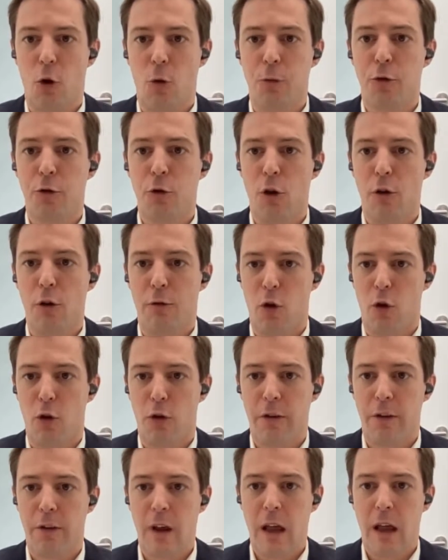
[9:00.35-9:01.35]

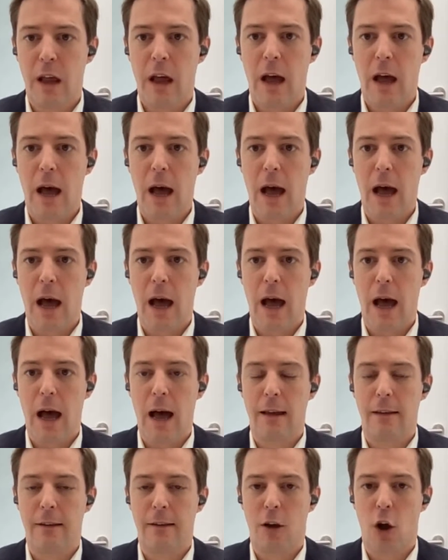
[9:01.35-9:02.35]
observers
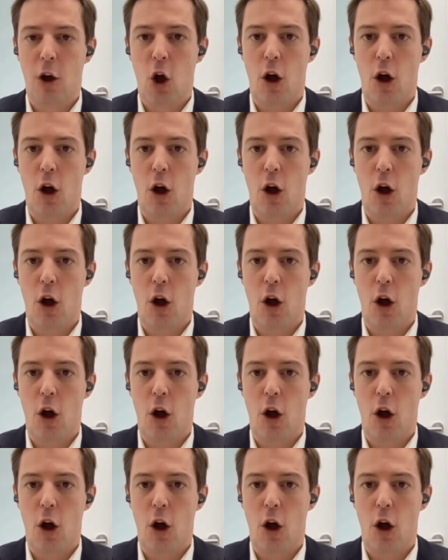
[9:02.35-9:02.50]
as